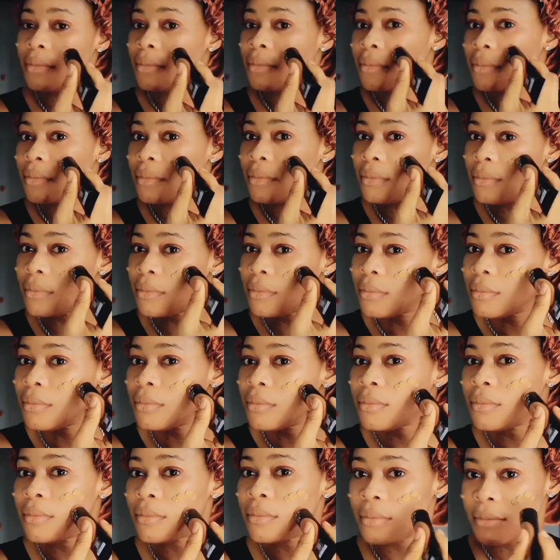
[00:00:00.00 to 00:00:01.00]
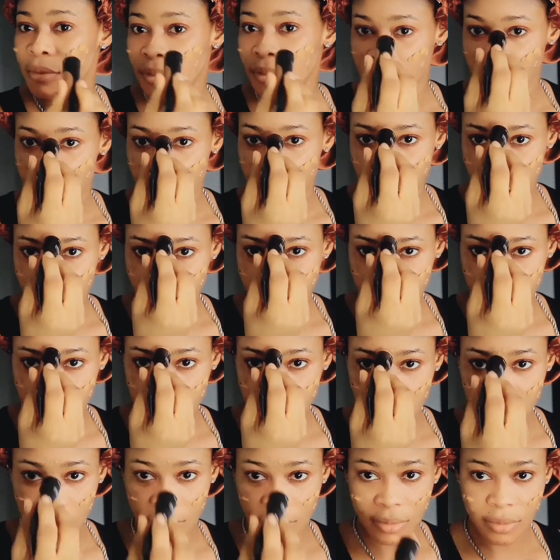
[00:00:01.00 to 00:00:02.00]

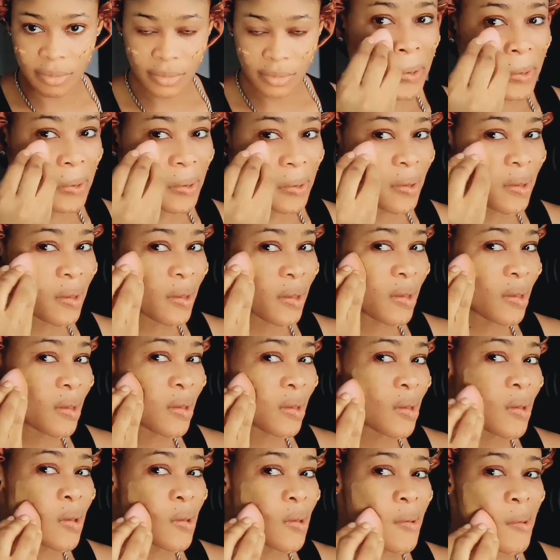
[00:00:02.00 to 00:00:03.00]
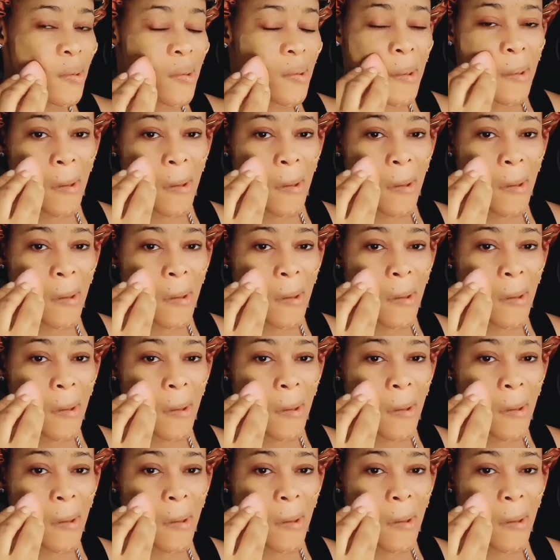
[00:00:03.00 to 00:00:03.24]
Nothing is said.